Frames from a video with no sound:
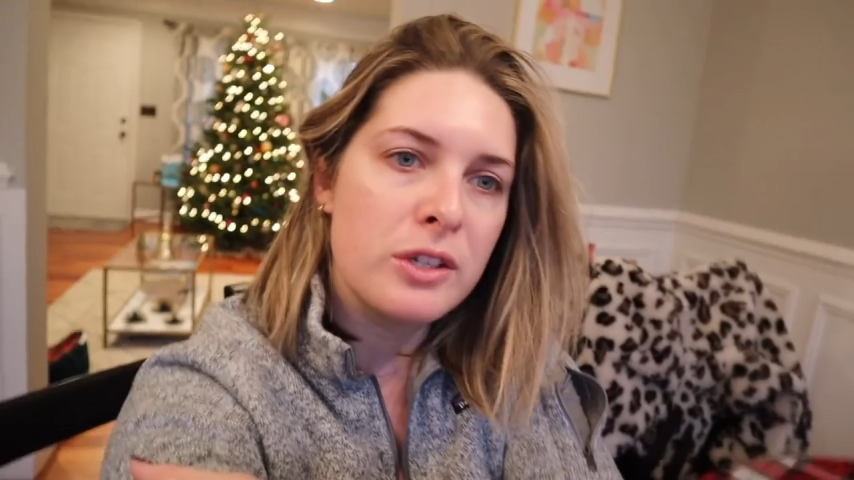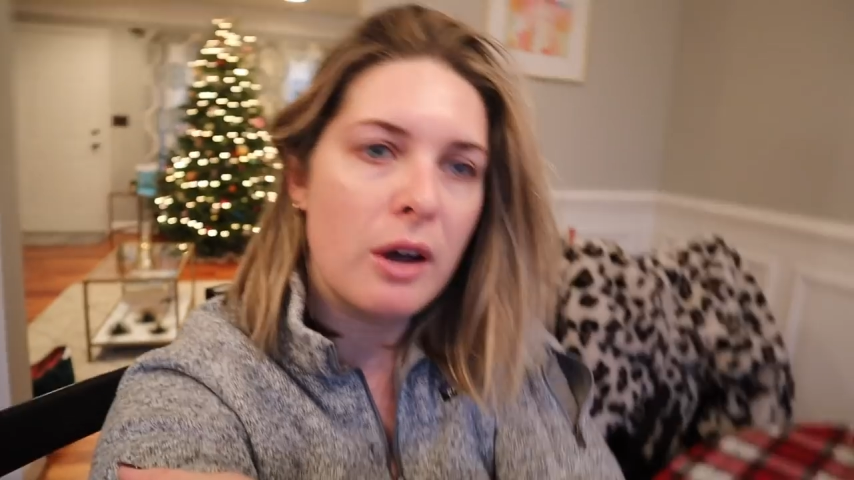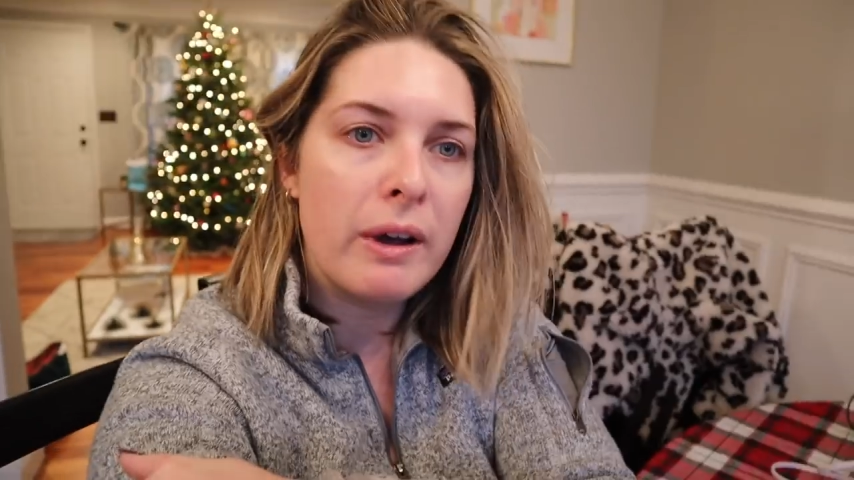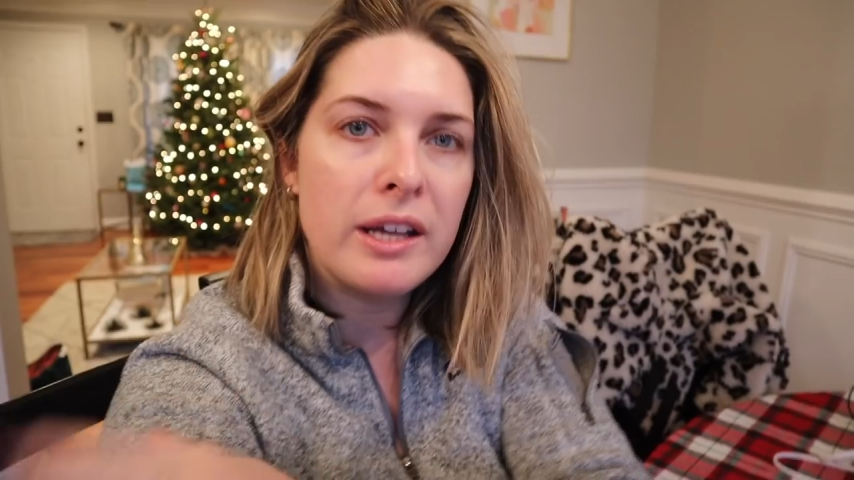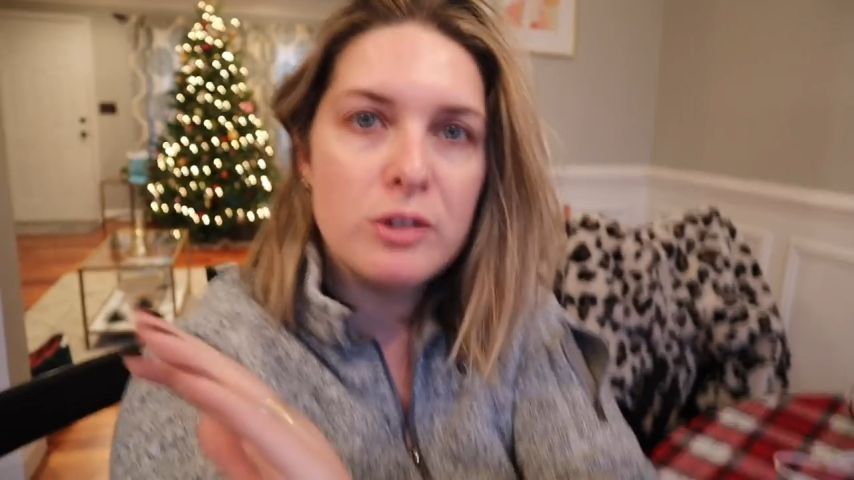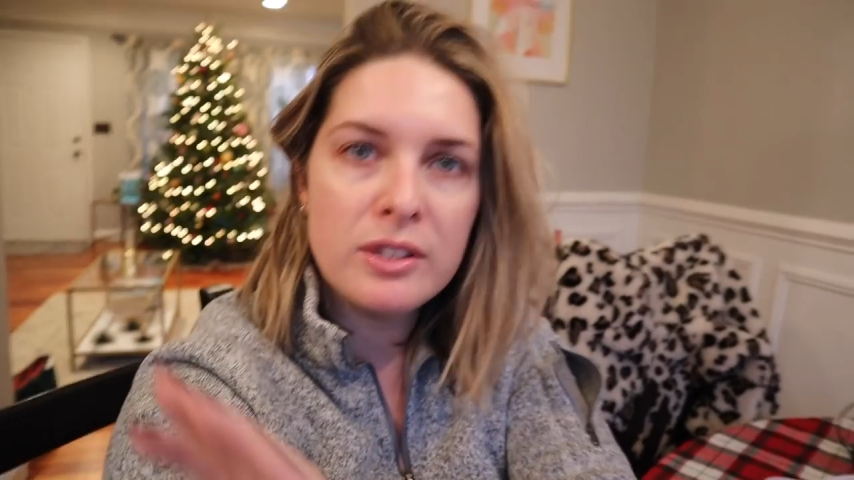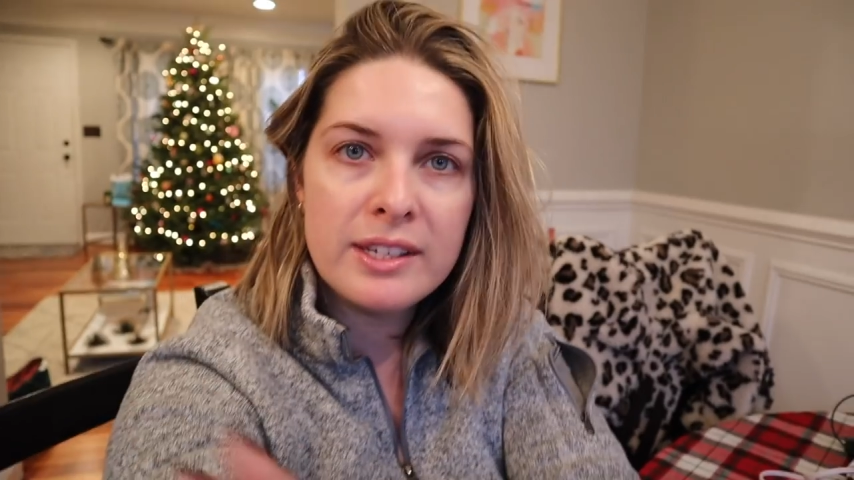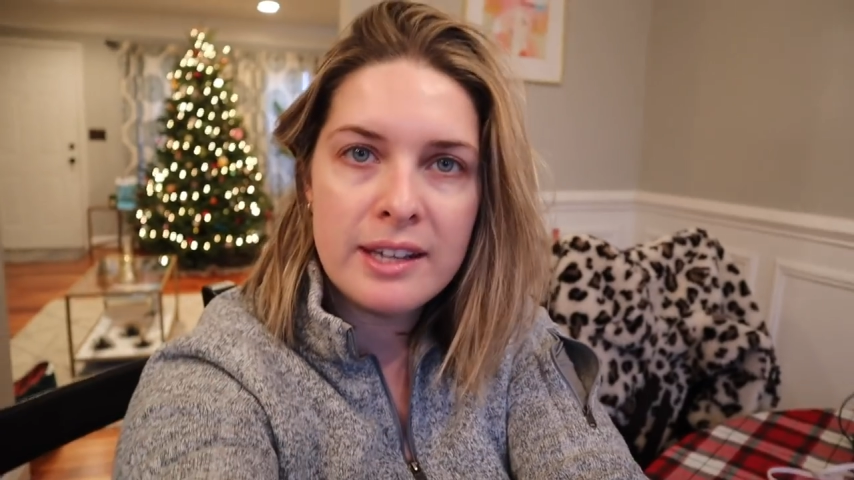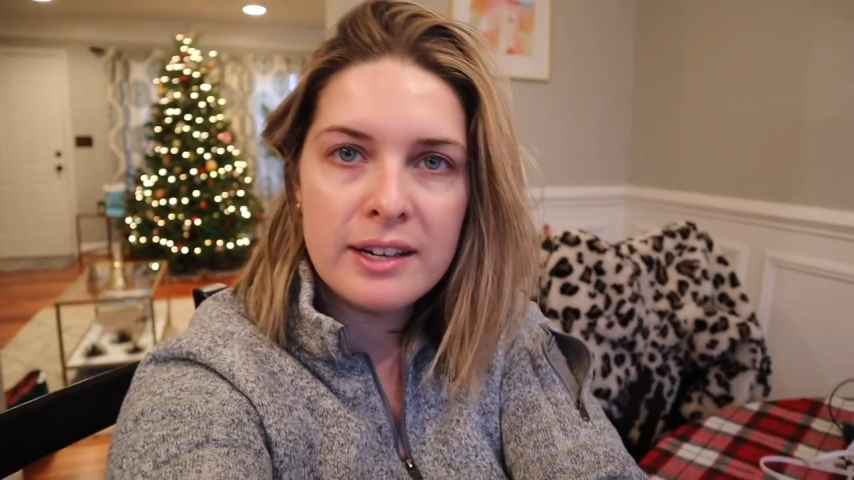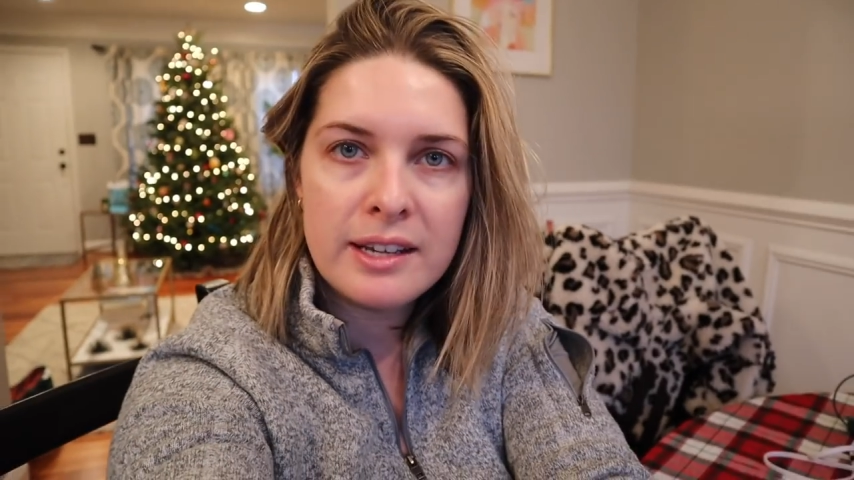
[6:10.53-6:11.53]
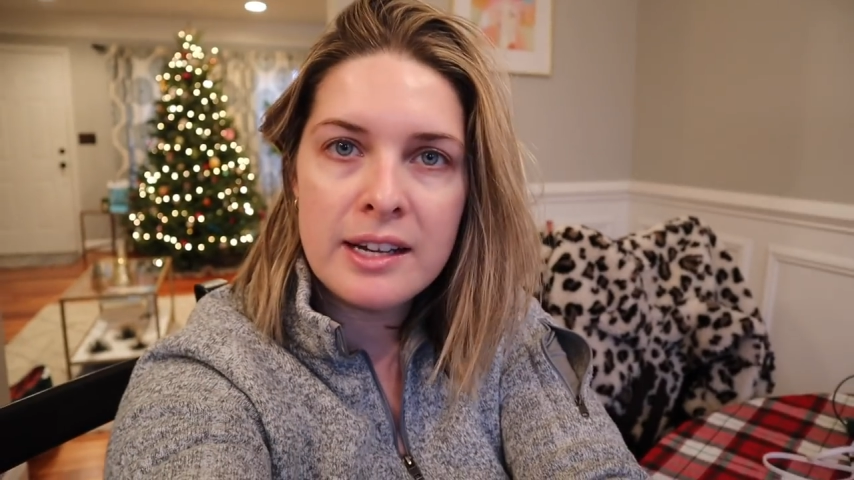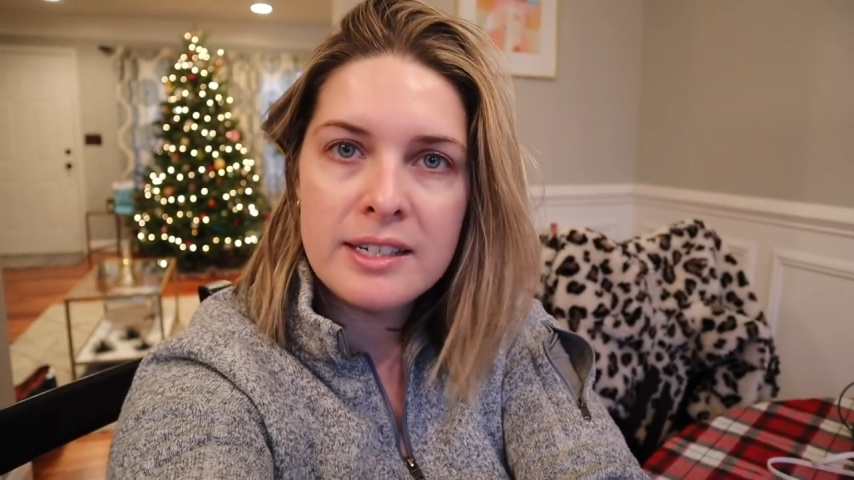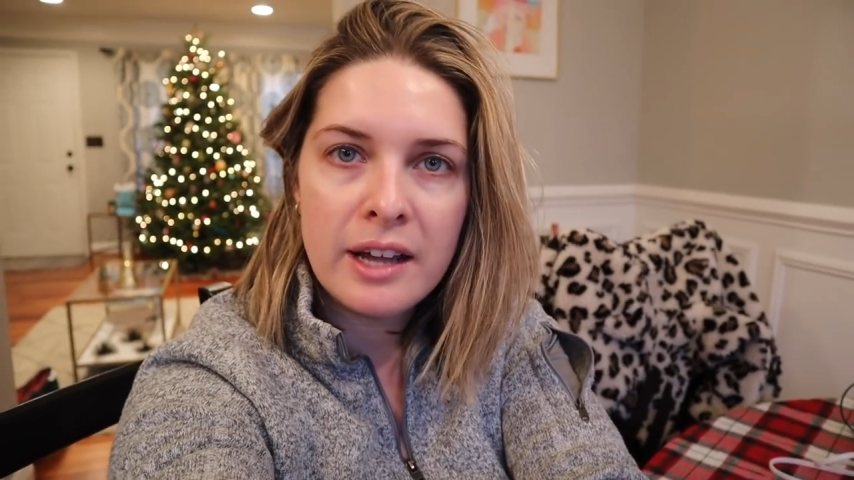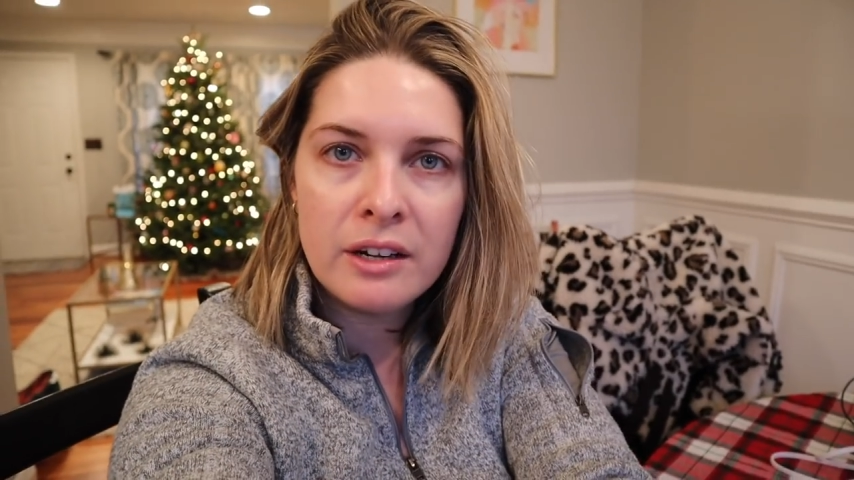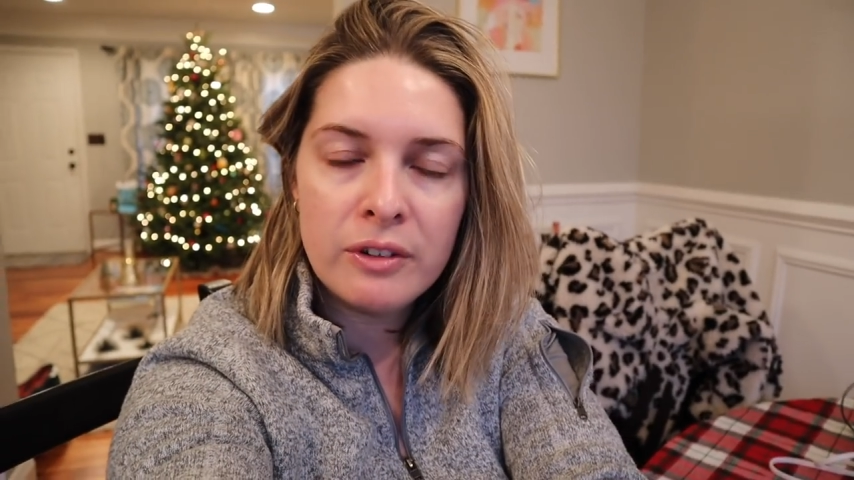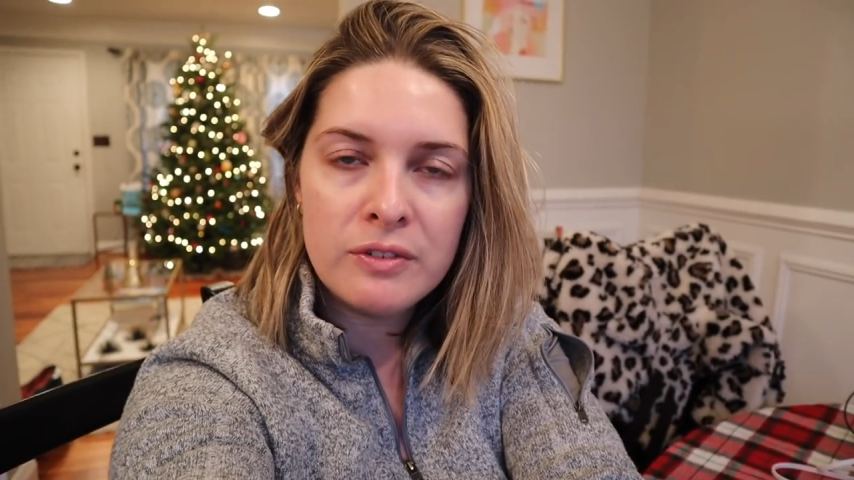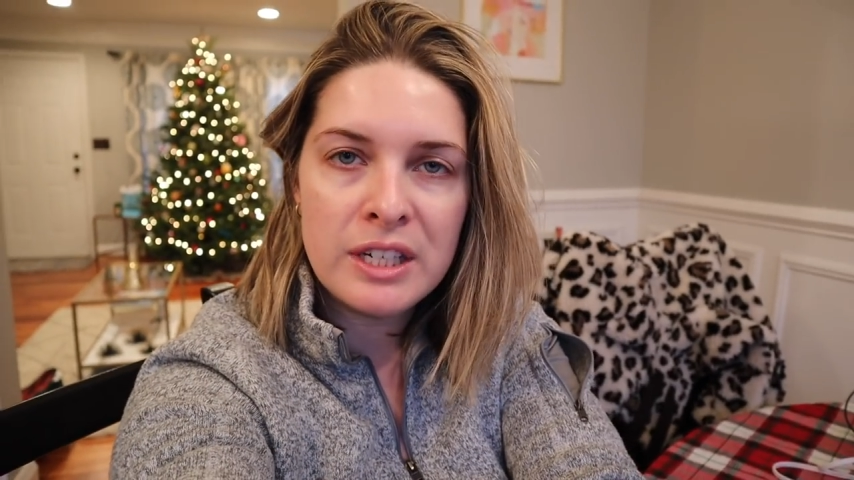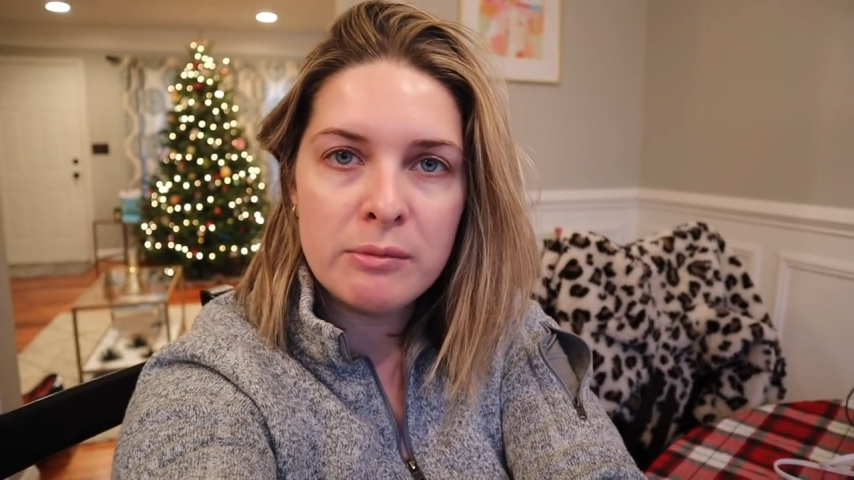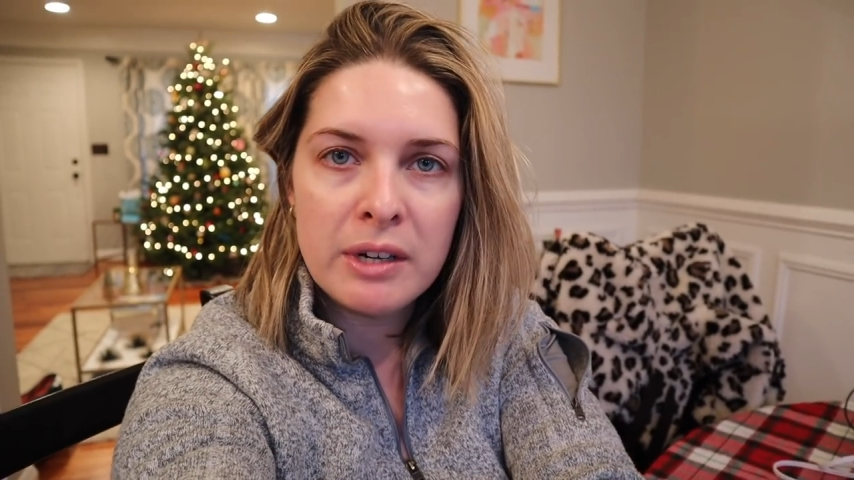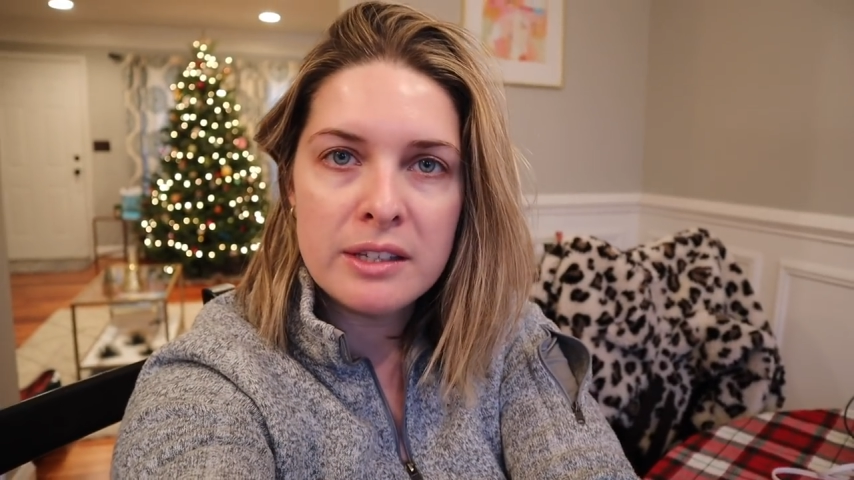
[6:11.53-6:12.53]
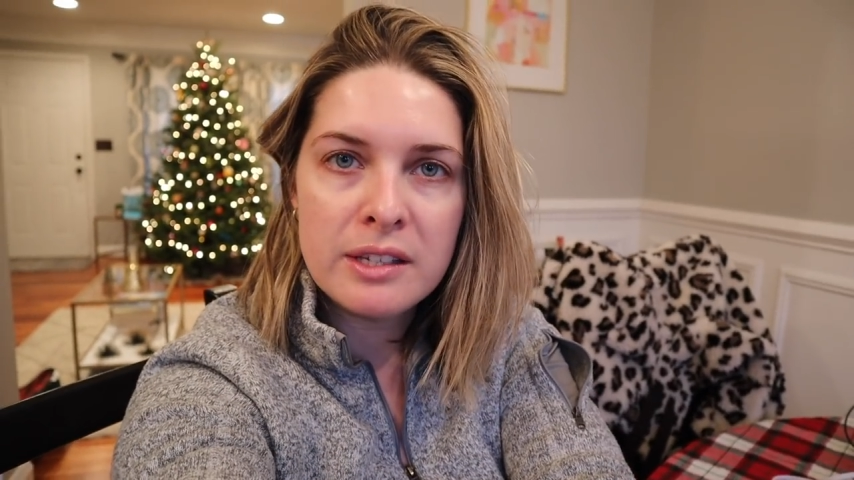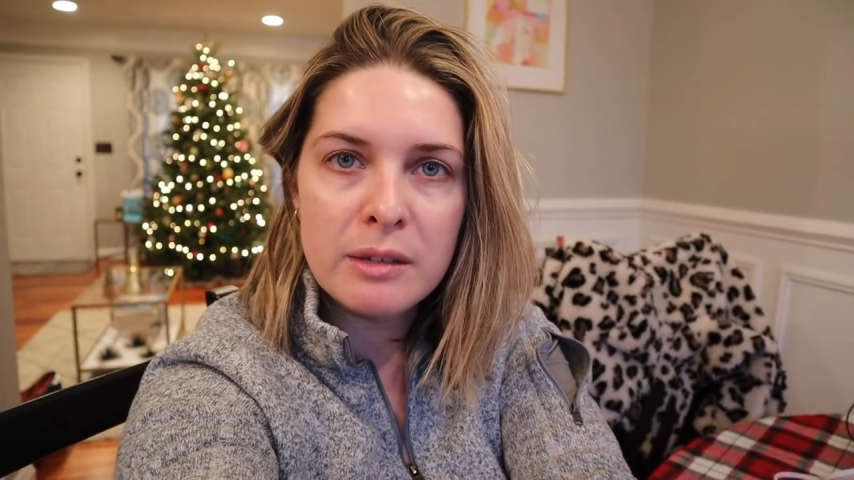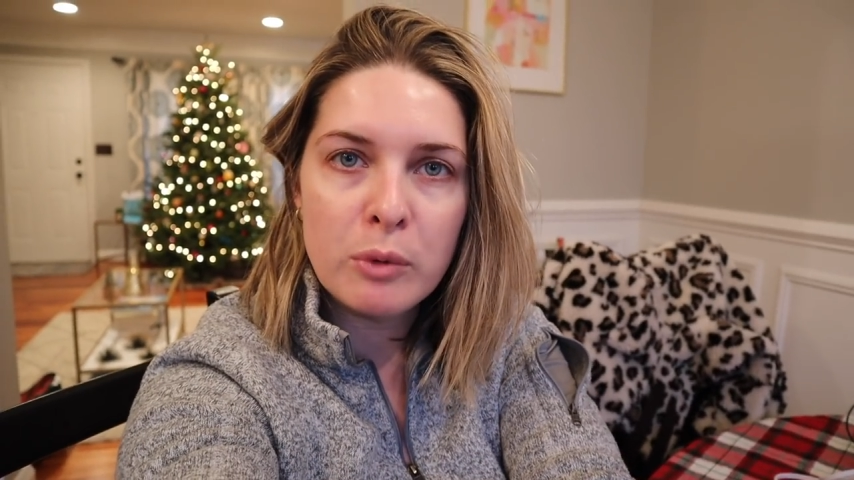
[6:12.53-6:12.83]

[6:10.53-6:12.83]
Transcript: So I usually set aside 10 or 15 minutes in the